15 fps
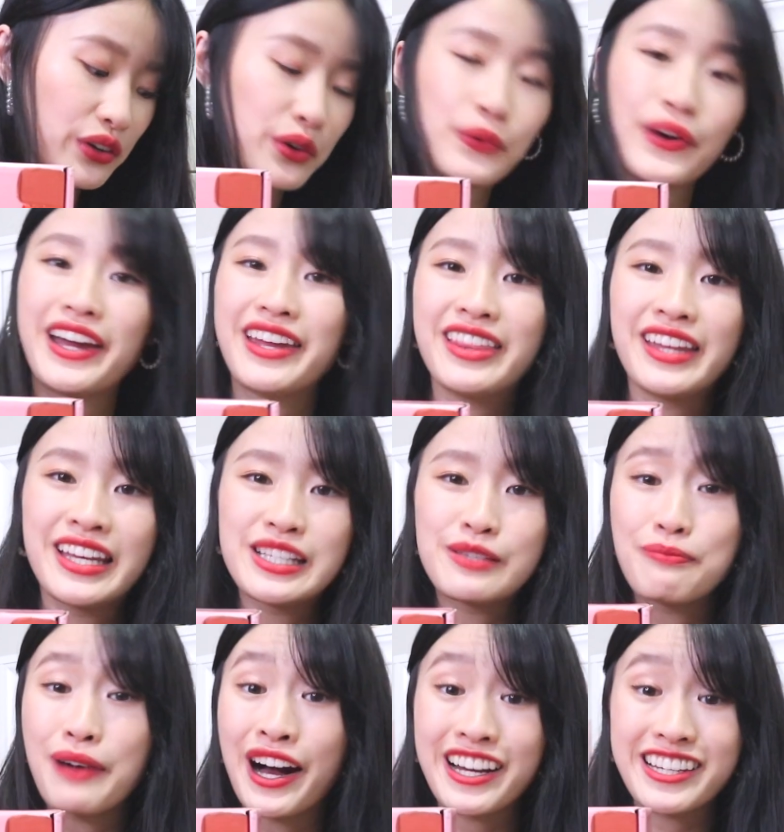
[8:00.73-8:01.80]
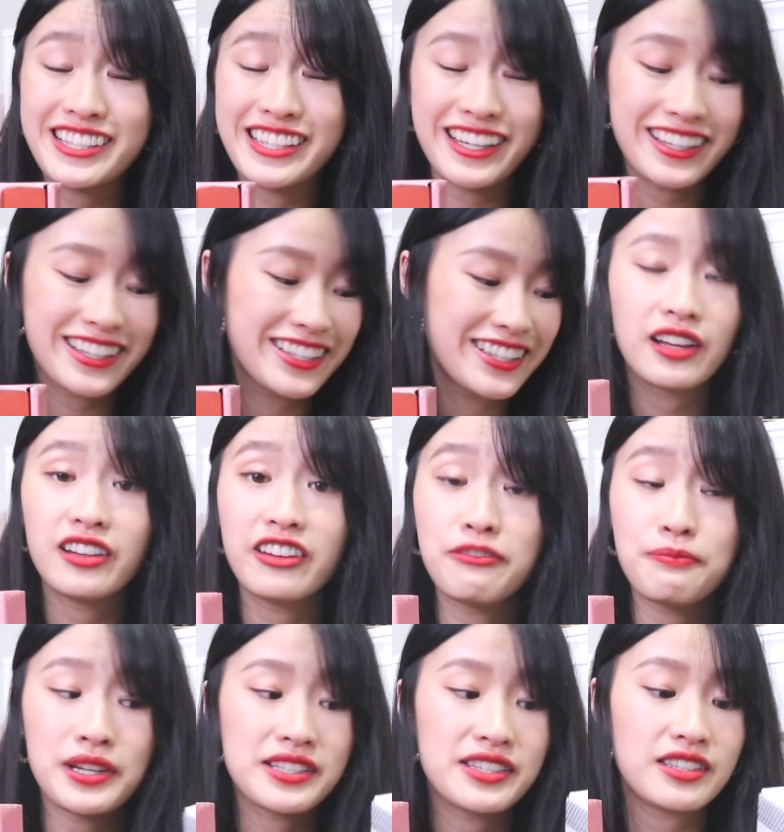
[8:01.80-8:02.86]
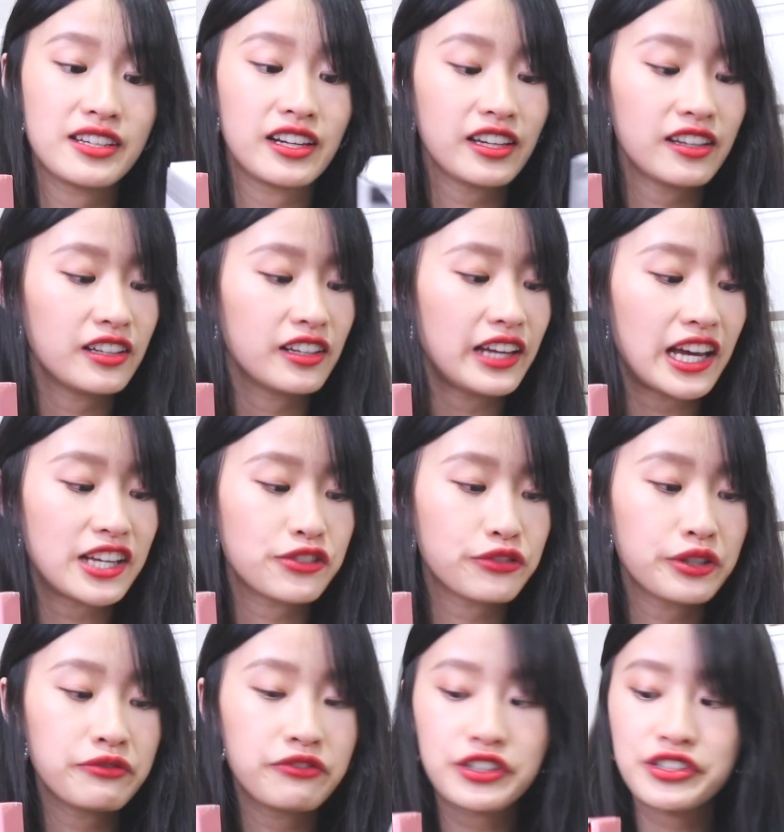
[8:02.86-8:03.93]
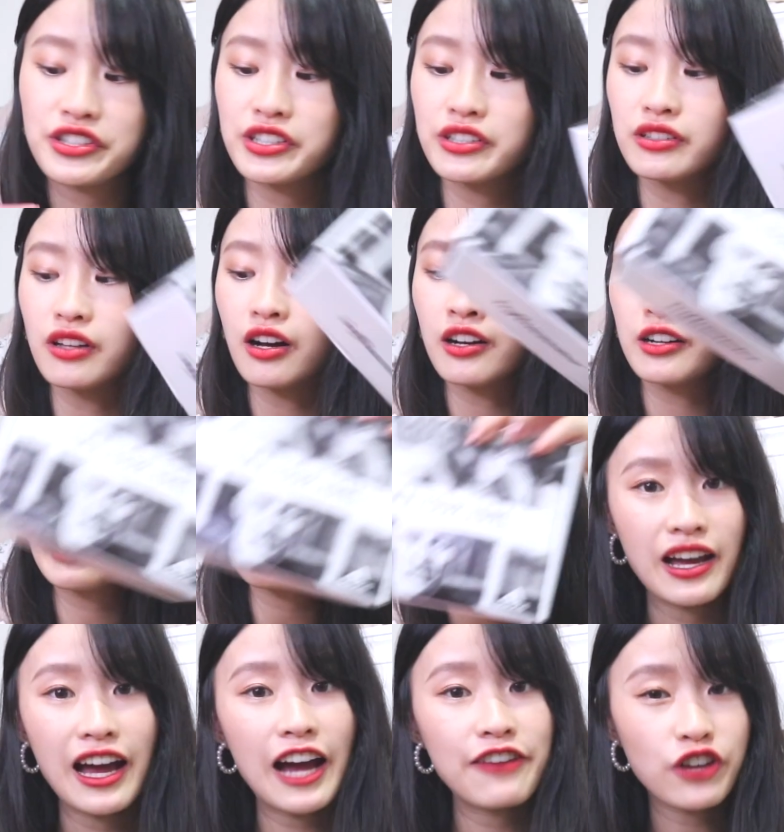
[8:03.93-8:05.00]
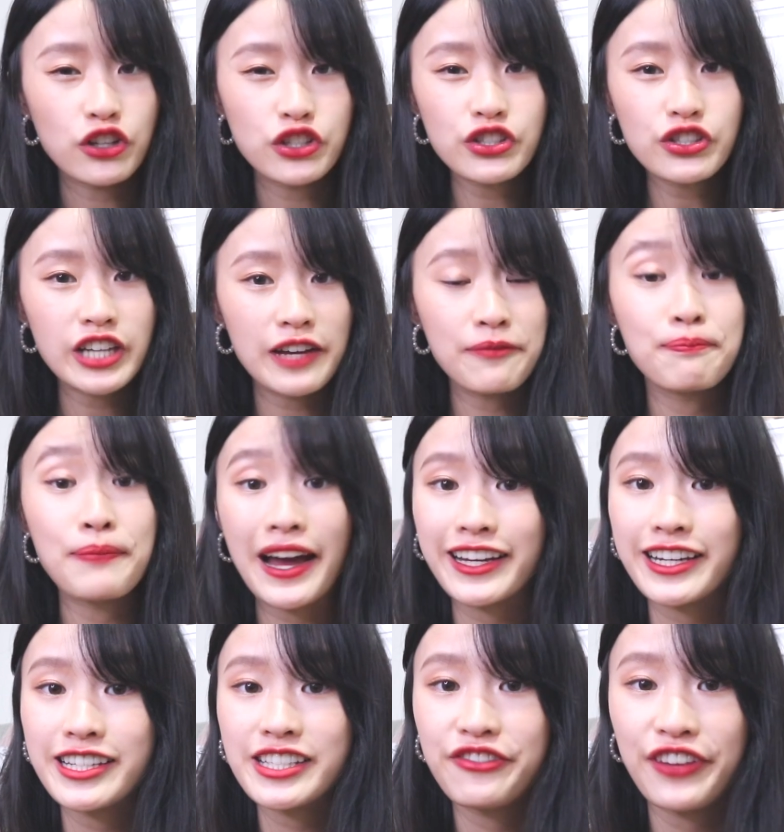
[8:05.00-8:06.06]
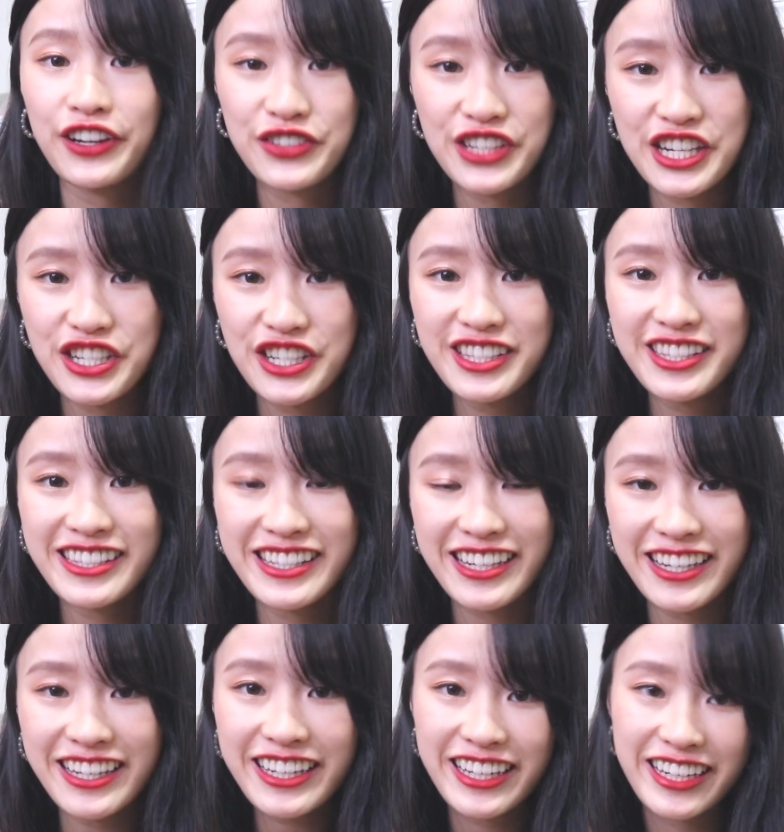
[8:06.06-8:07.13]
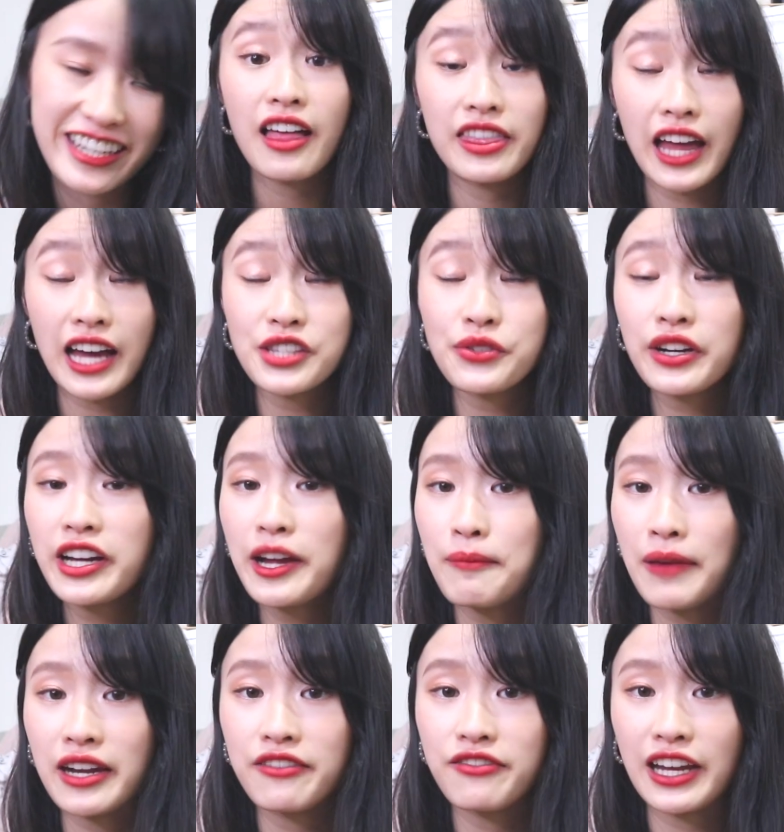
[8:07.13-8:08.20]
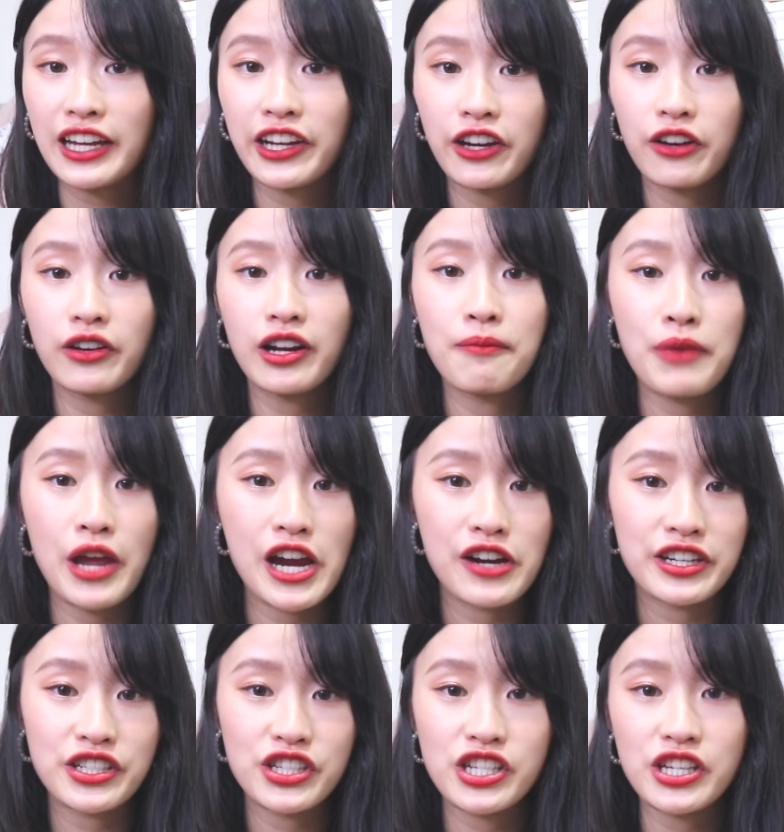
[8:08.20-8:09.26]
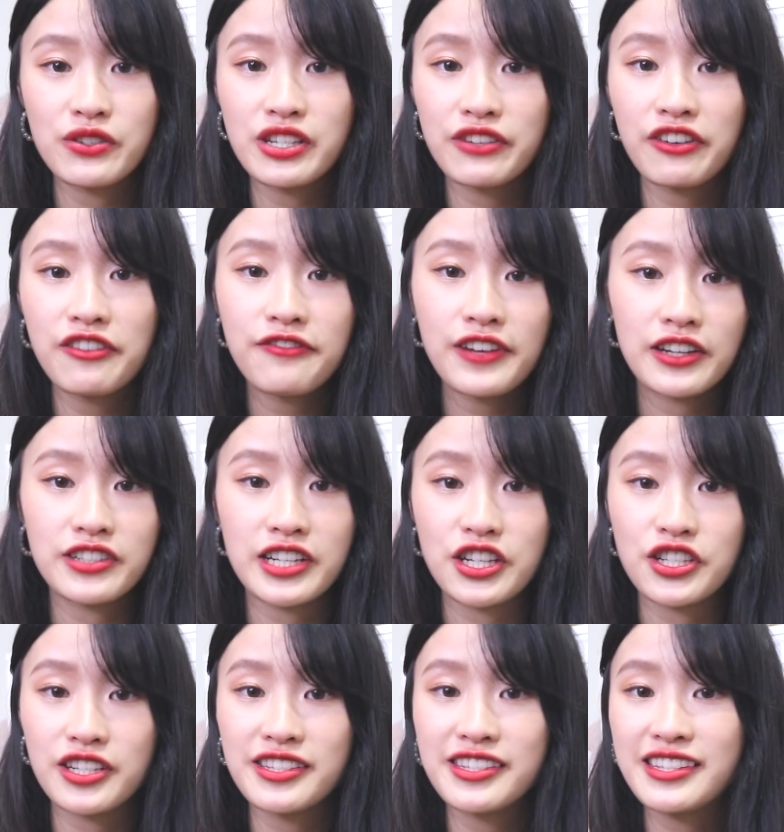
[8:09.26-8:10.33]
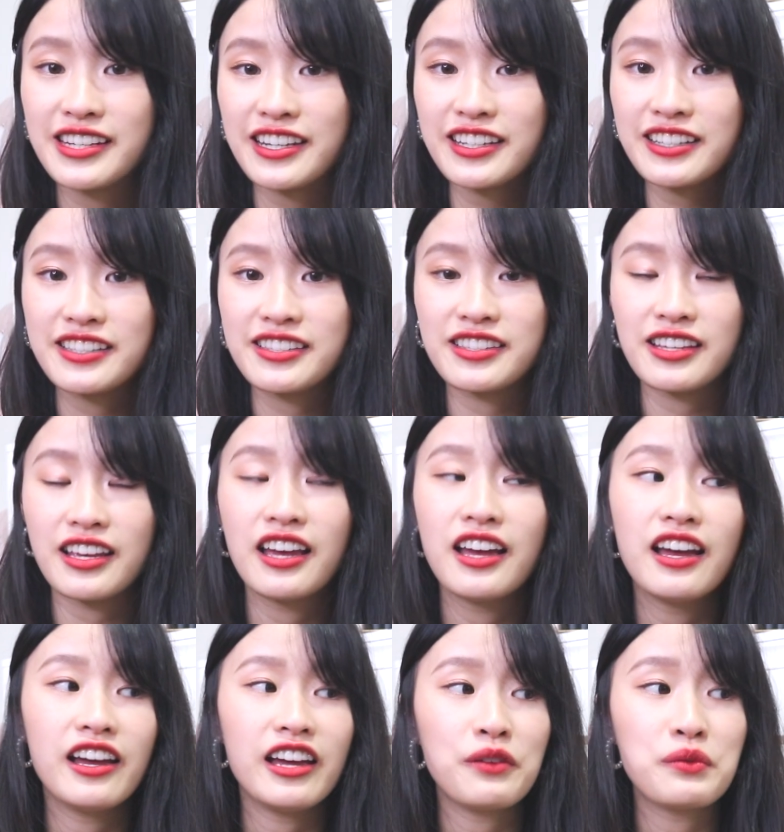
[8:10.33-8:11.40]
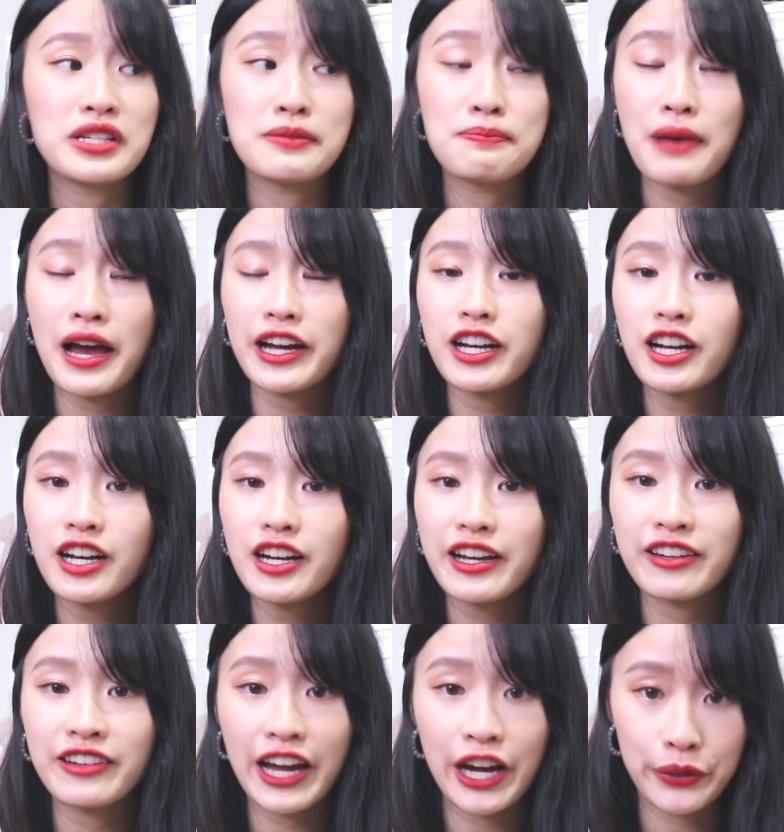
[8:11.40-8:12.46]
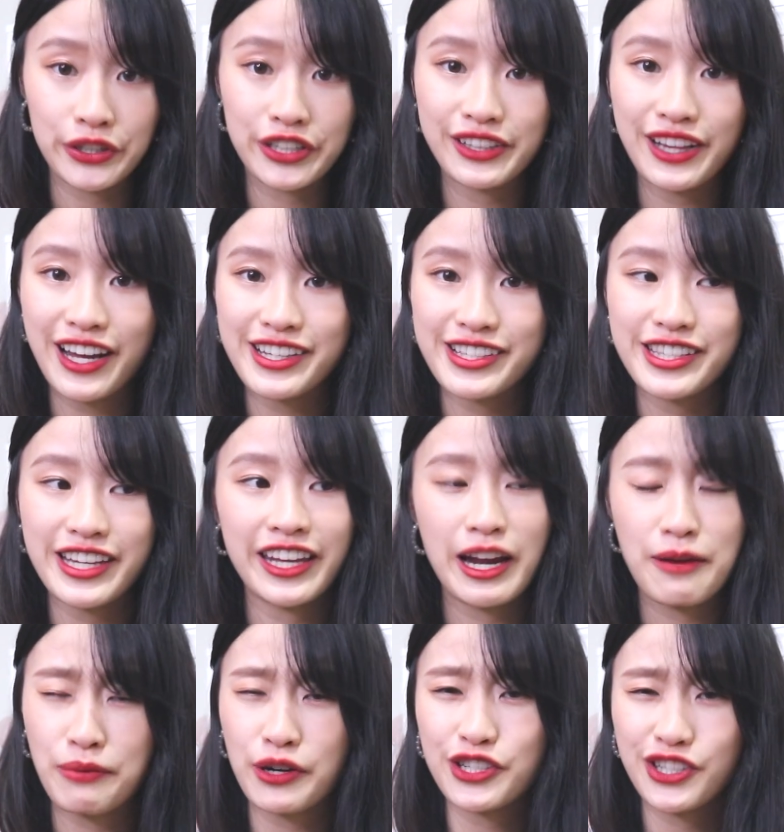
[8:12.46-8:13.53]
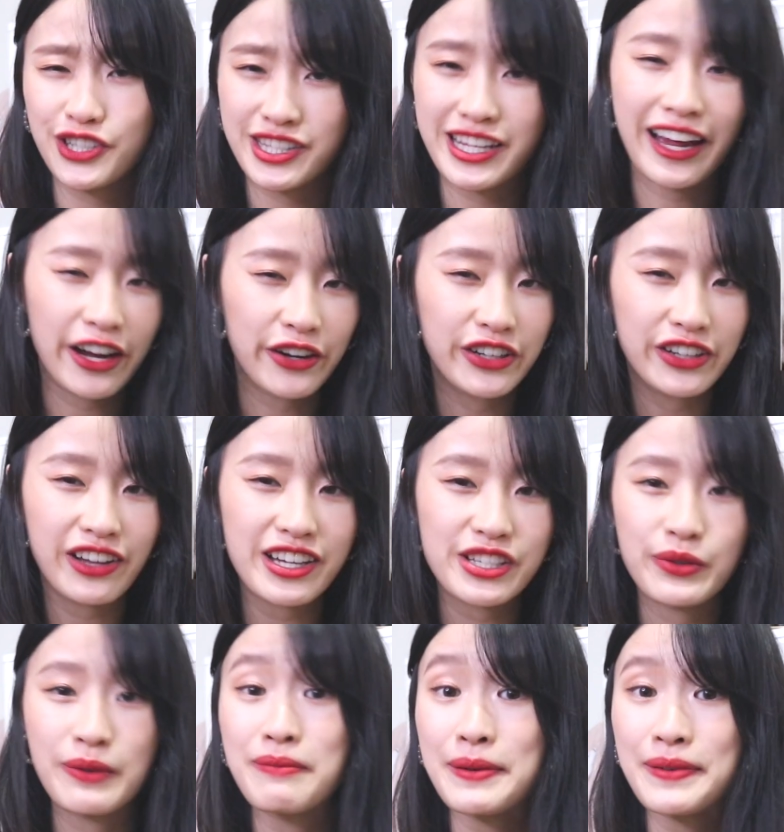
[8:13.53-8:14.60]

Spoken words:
away these boxes. They've been sitting in the guest room for so long. I've also gotten Bach's foundation stick. That's why I made a video comparing 2 different foundation sticks. It was Bach and Hourglass, and I purchased the Hourglass one by